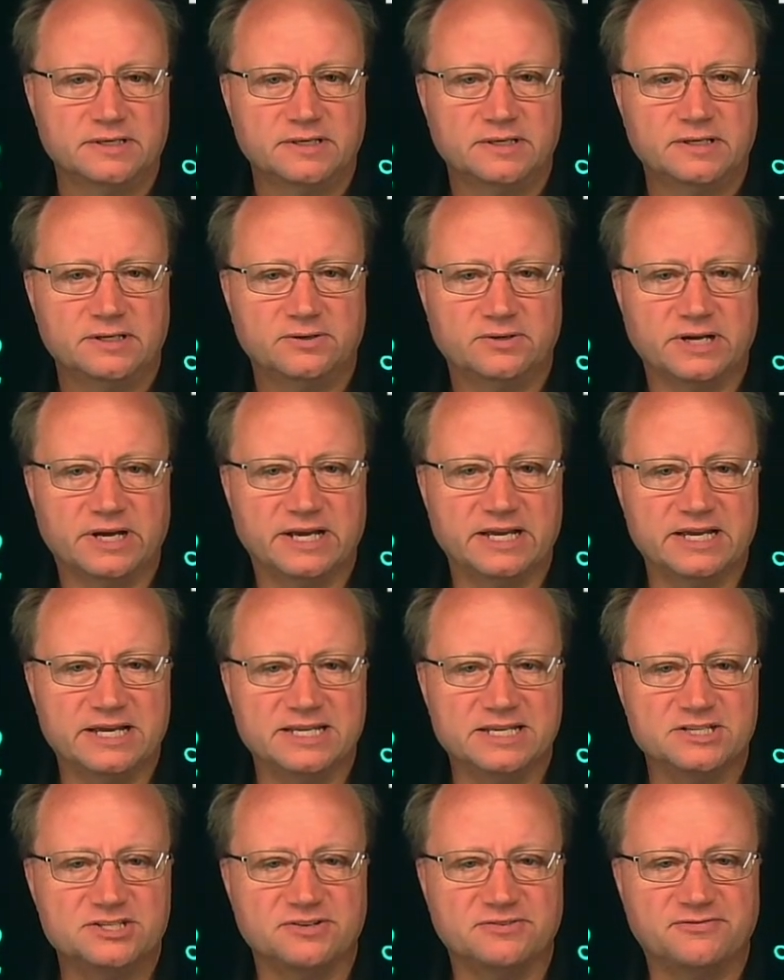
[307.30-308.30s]
okay,
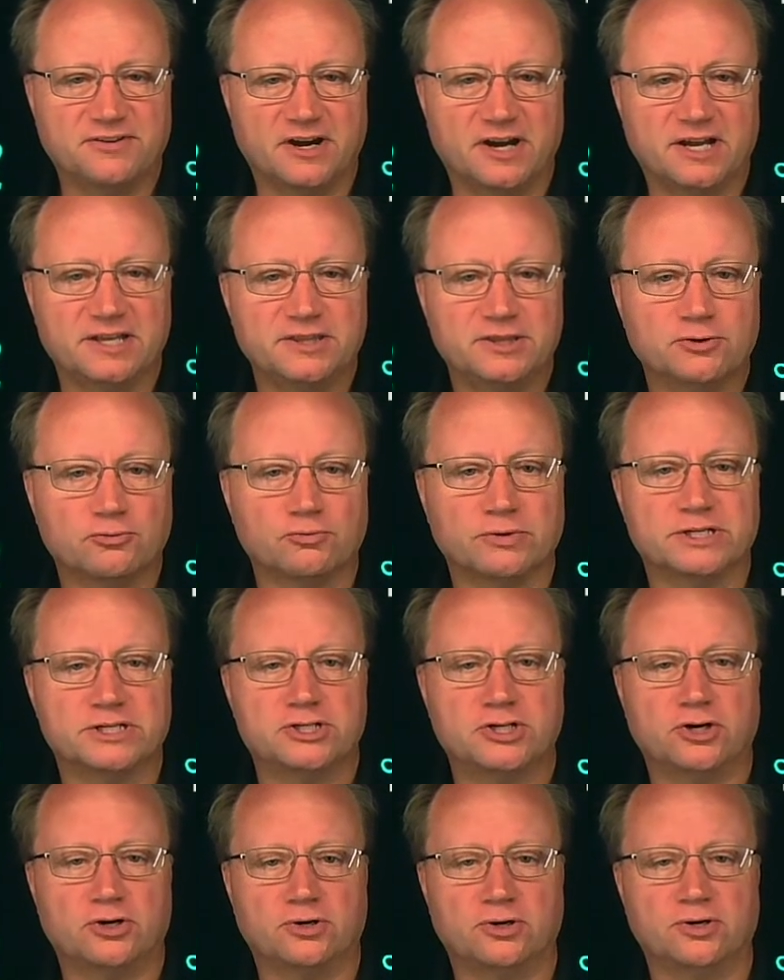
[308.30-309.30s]
is to find the
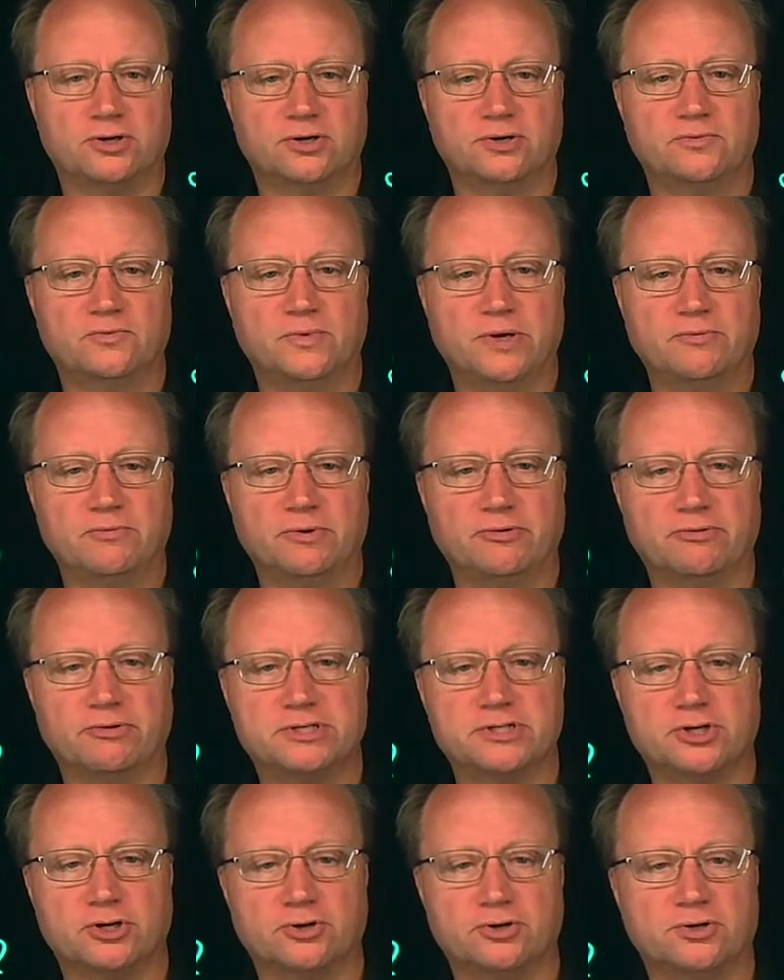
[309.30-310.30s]
return when we
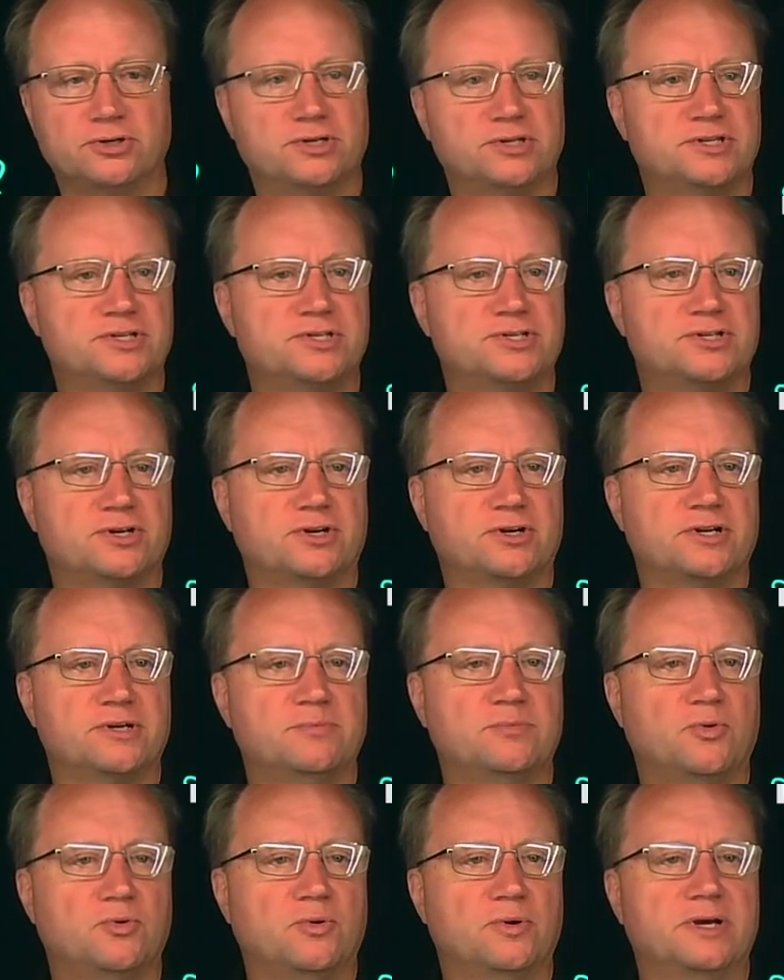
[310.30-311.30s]
return to the starting
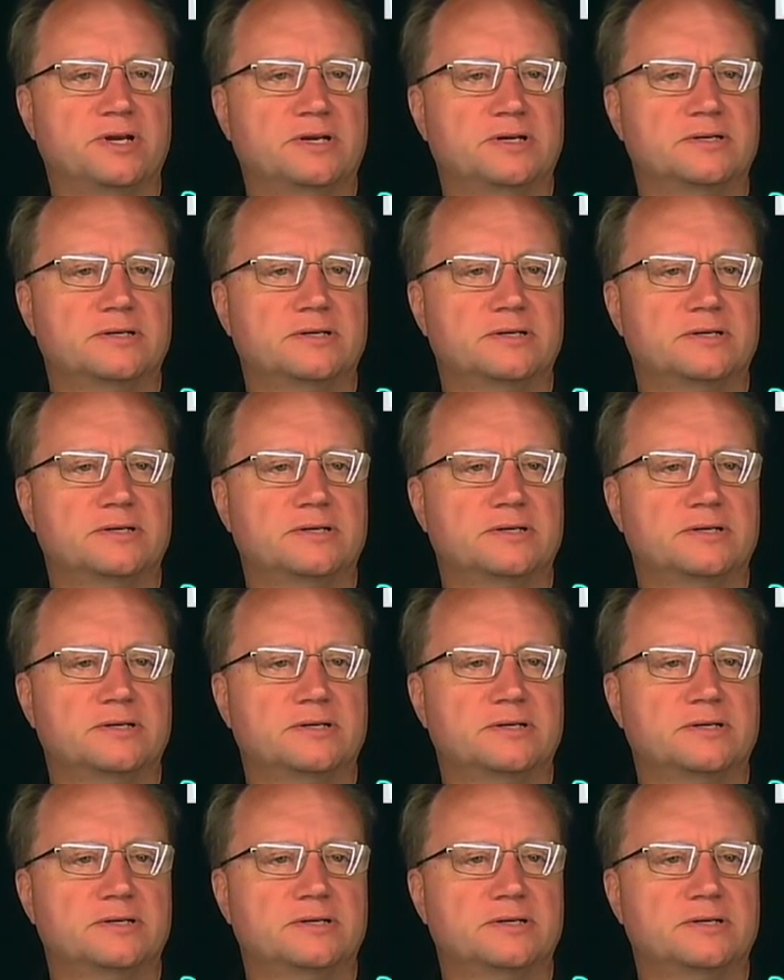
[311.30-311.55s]
point.